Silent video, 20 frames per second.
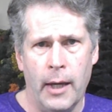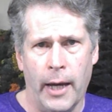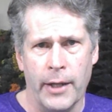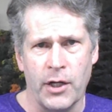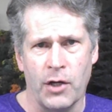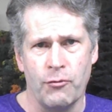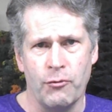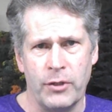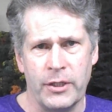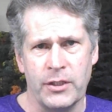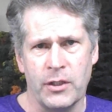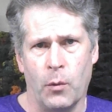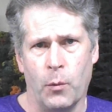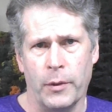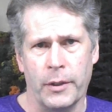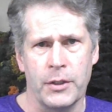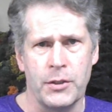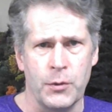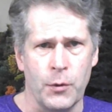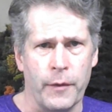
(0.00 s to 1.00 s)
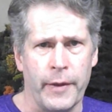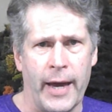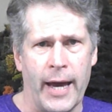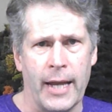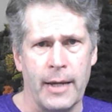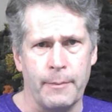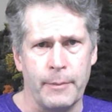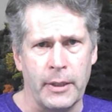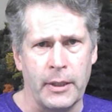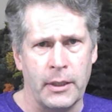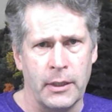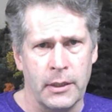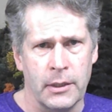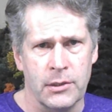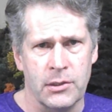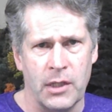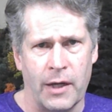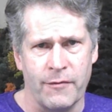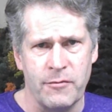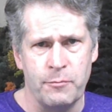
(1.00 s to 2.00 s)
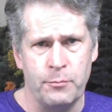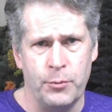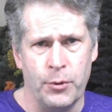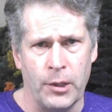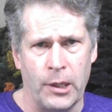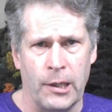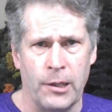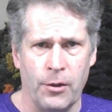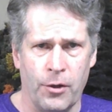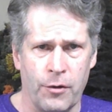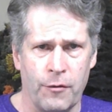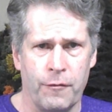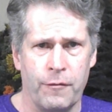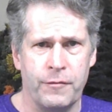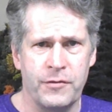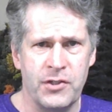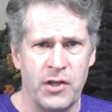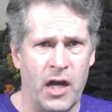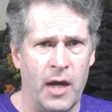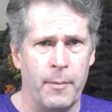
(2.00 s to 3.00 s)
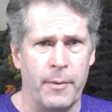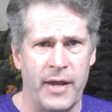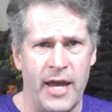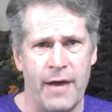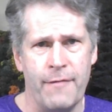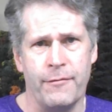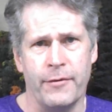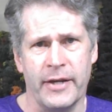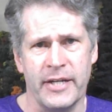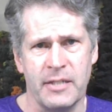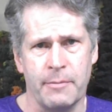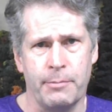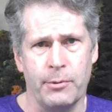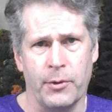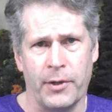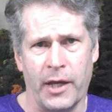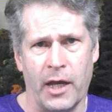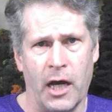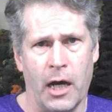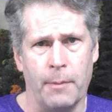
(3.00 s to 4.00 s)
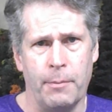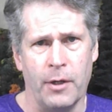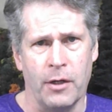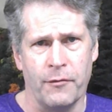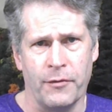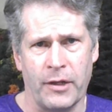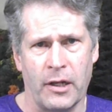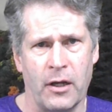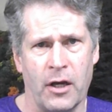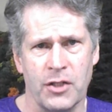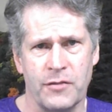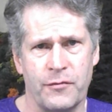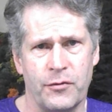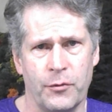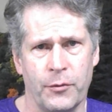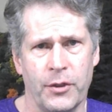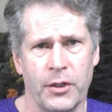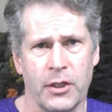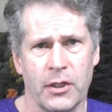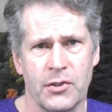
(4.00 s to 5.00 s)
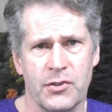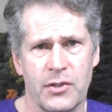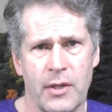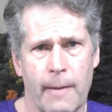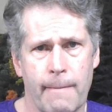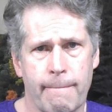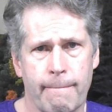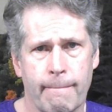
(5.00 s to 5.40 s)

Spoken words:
And I really don't want to do that because I've put a lot of time and effort into building it up over the last few years.